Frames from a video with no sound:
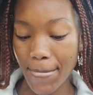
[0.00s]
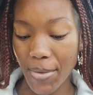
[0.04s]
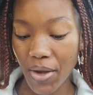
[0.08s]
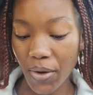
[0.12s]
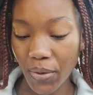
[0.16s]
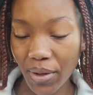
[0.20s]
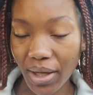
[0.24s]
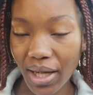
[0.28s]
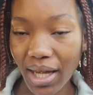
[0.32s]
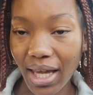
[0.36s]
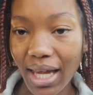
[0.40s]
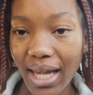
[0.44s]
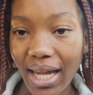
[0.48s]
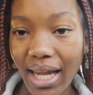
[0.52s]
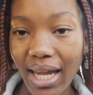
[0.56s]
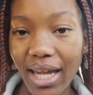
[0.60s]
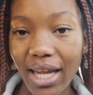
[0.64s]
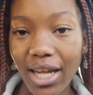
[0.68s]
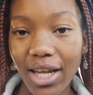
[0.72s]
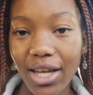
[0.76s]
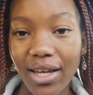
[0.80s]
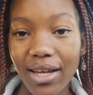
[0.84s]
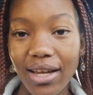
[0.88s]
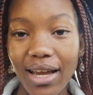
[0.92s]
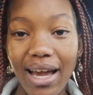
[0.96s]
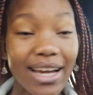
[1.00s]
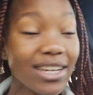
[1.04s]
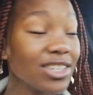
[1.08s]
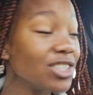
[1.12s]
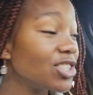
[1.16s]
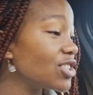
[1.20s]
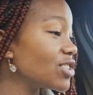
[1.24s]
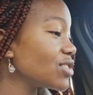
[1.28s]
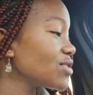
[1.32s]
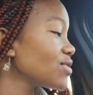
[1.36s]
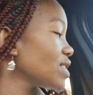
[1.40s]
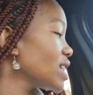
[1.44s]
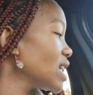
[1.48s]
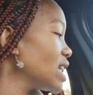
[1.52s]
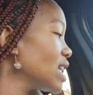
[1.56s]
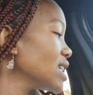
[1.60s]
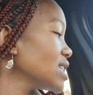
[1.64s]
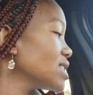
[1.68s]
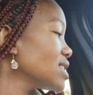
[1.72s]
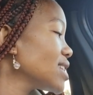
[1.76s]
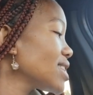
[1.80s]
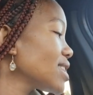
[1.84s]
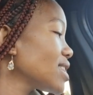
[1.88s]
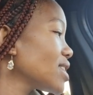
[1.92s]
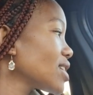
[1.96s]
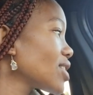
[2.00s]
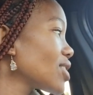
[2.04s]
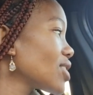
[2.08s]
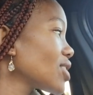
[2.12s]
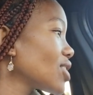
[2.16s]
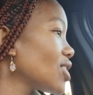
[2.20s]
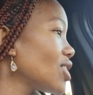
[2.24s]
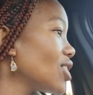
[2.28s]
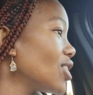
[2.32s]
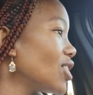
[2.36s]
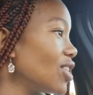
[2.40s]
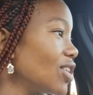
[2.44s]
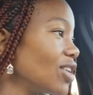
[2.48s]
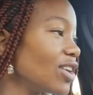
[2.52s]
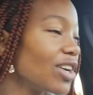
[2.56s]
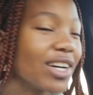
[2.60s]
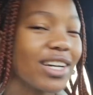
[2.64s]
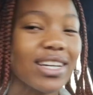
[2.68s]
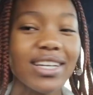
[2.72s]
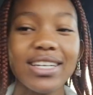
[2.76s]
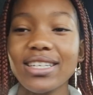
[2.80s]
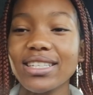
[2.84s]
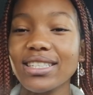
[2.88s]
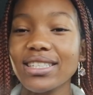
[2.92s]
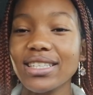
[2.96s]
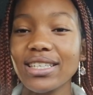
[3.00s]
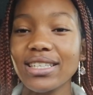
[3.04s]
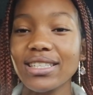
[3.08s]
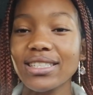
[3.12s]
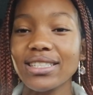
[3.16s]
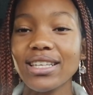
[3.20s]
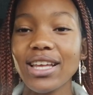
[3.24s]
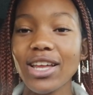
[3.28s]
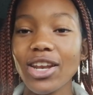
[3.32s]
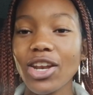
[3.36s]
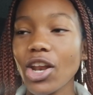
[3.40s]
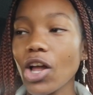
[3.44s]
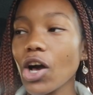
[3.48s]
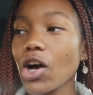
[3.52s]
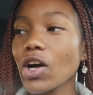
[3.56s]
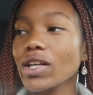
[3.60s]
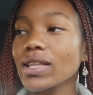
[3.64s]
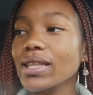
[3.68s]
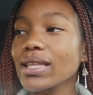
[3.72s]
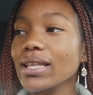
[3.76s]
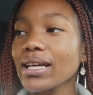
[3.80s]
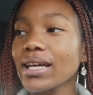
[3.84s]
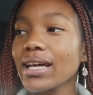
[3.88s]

Okay, I just realized that the car is unlocked,